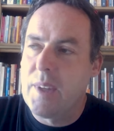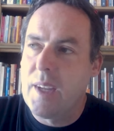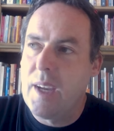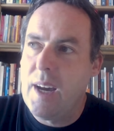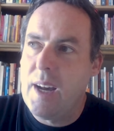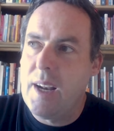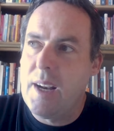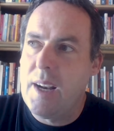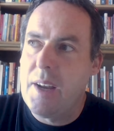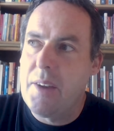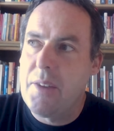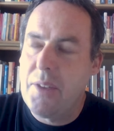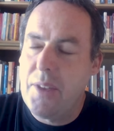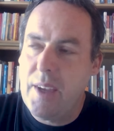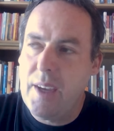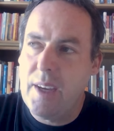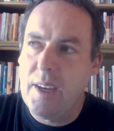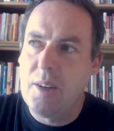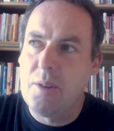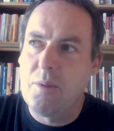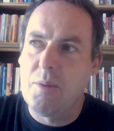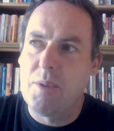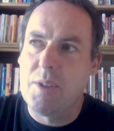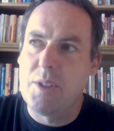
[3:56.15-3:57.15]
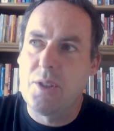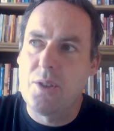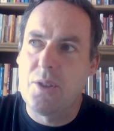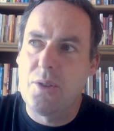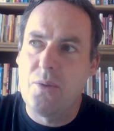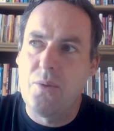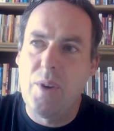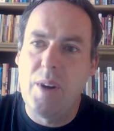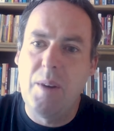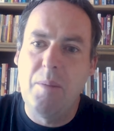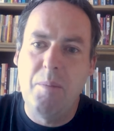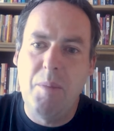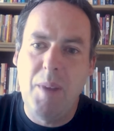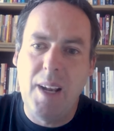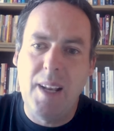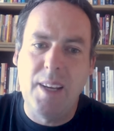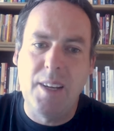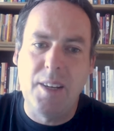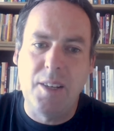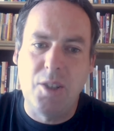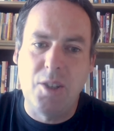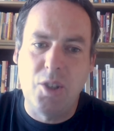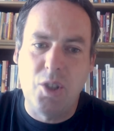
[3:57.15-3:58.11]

and I think it was 3 million